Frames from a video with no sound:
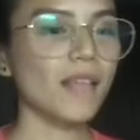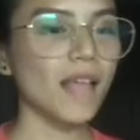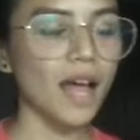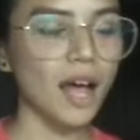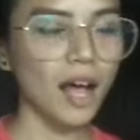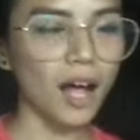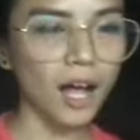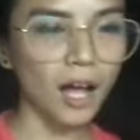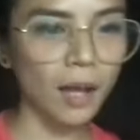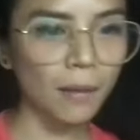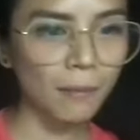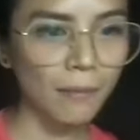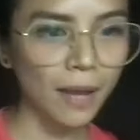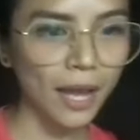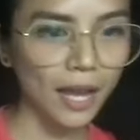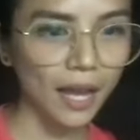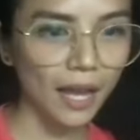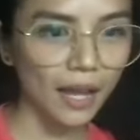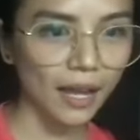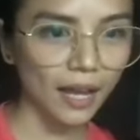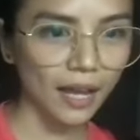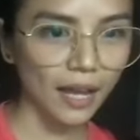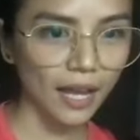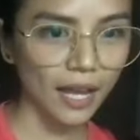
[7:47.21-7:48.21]
um
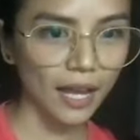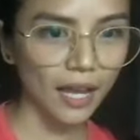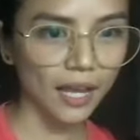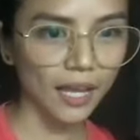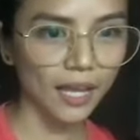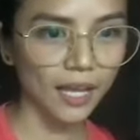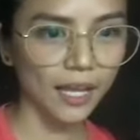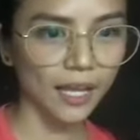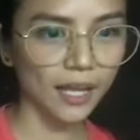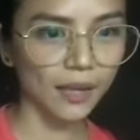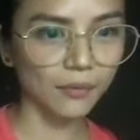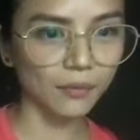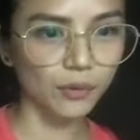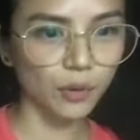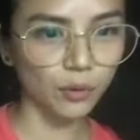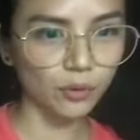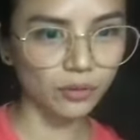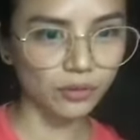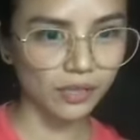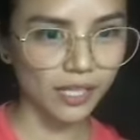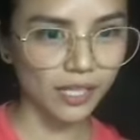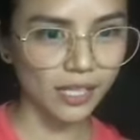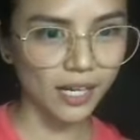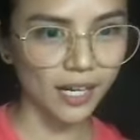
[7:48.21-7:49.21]
I wrote
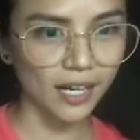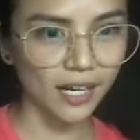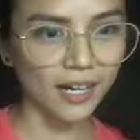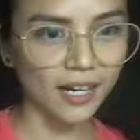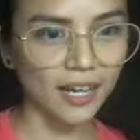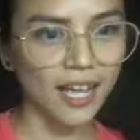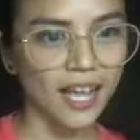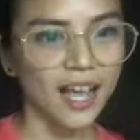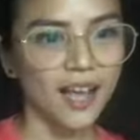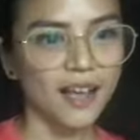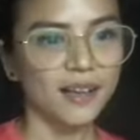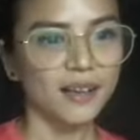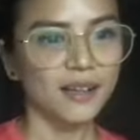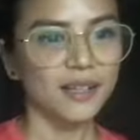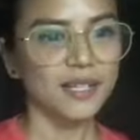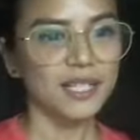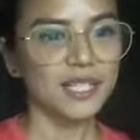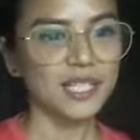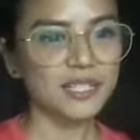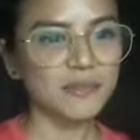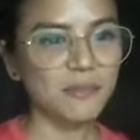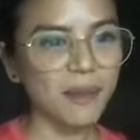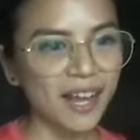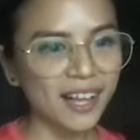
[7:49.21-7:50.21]
here,
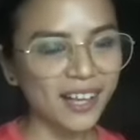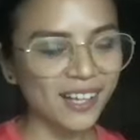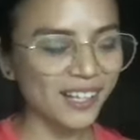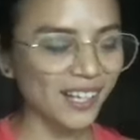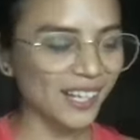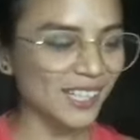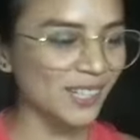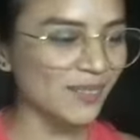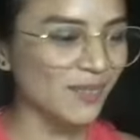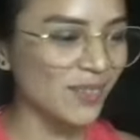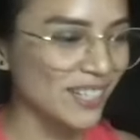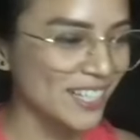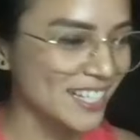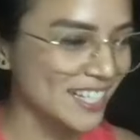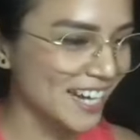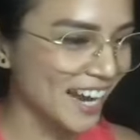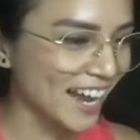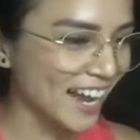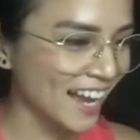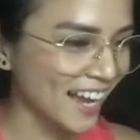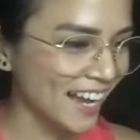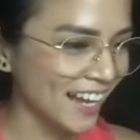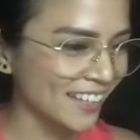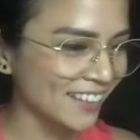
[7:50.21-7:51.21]
smile ka naman
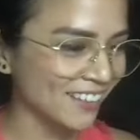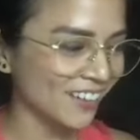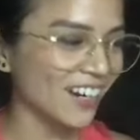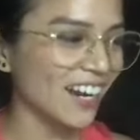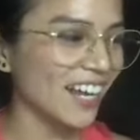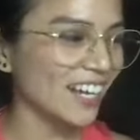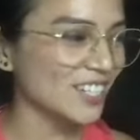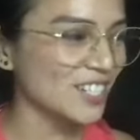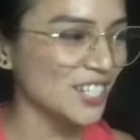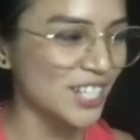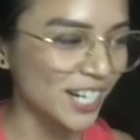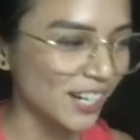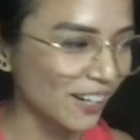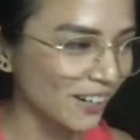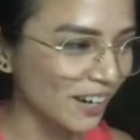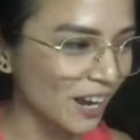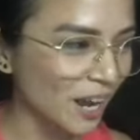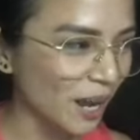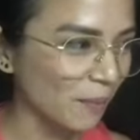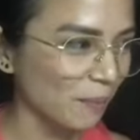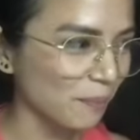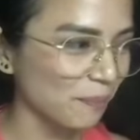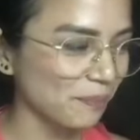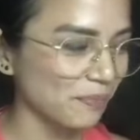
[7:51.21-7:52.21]
dyan, or like cheer
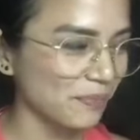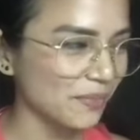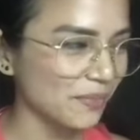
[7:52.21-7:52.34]
up.